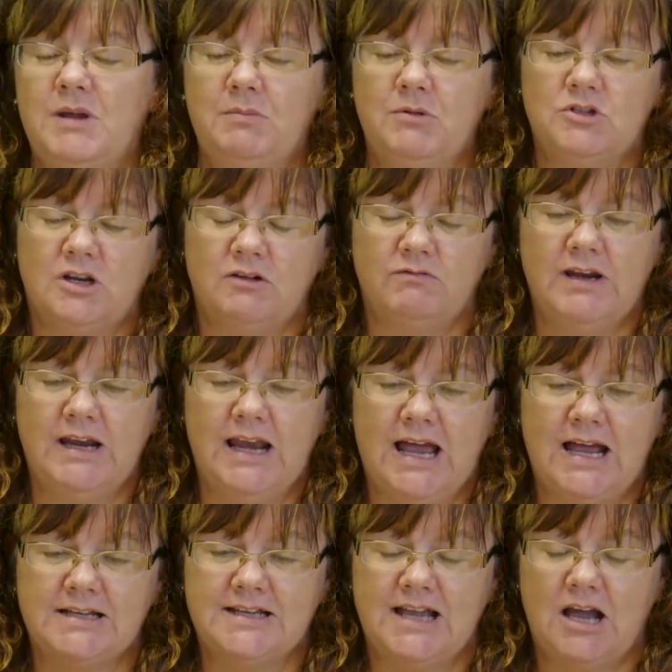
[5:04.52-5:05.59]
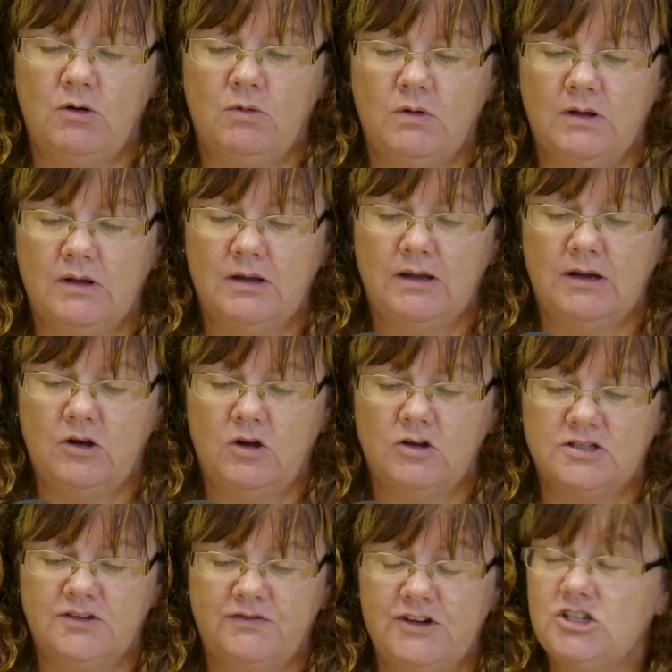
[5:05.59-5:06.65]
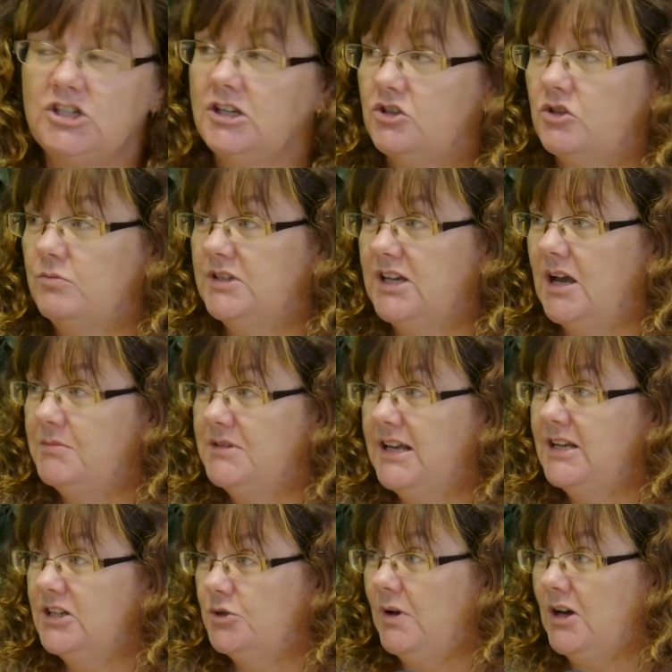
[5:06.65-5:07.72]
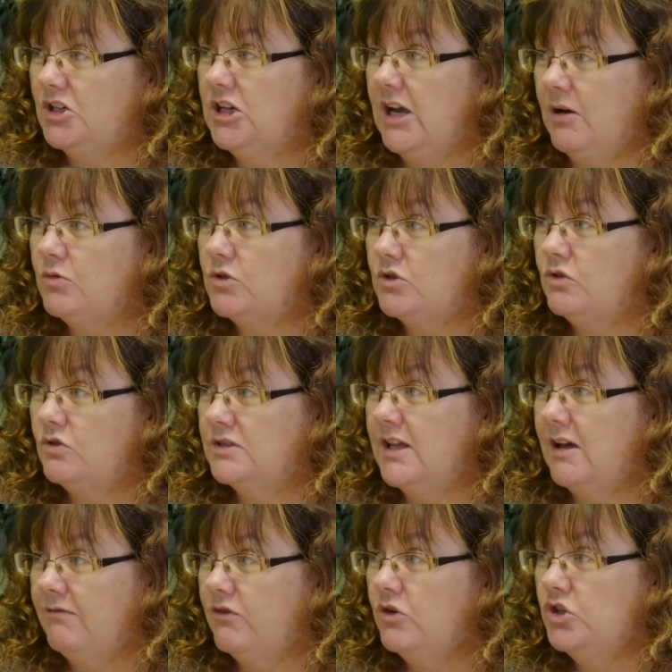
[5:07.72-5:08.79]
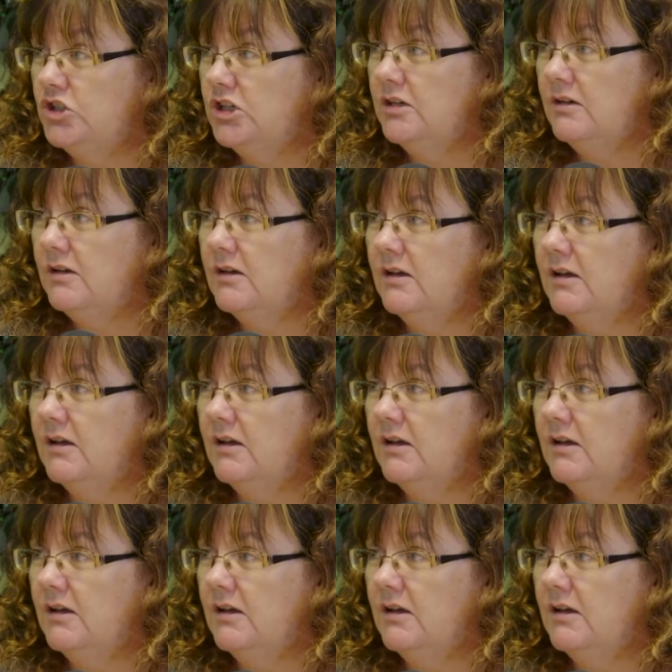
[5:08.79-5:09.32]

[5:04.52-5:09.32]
People don't realise how cost efficient sometimes it is to actually outsource that function.